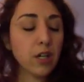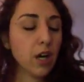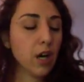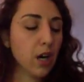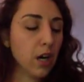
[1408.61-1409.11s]

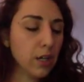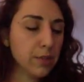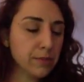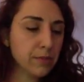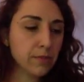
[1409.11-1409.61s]

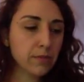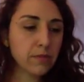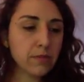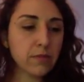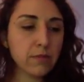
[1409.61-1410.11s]
or
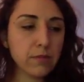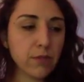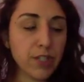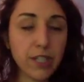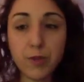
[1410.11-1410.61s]

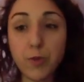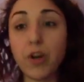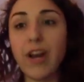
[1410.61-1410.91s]
deals with water.